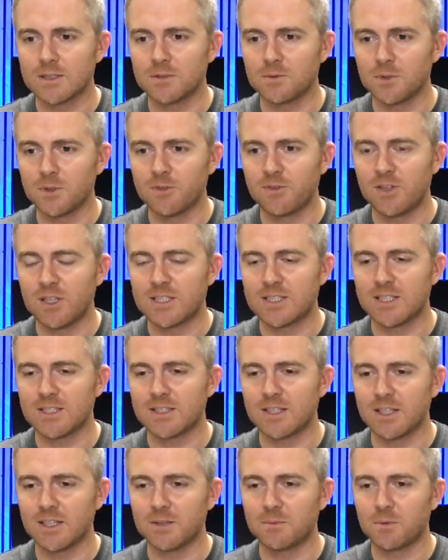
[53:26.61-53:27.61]
you revisit
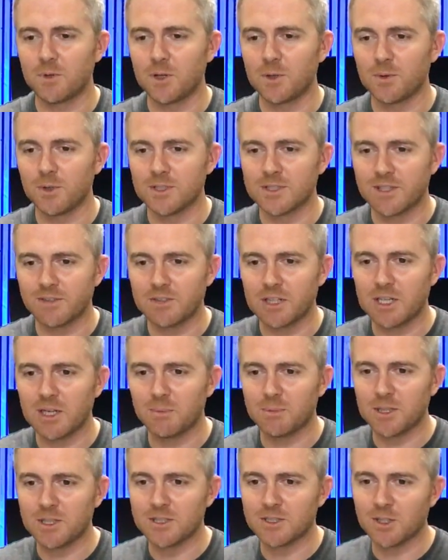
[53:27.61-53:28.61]
the prequels every
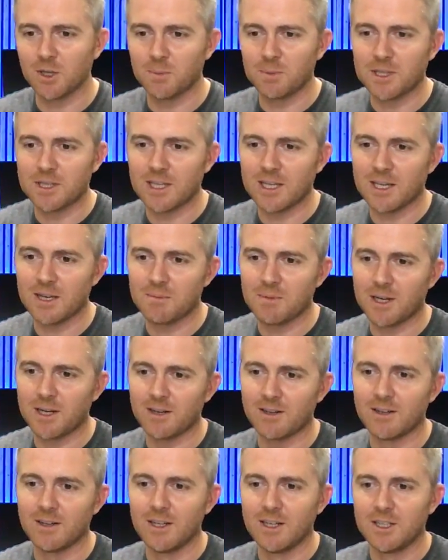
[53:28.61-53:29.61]
couple years, hoping they get better.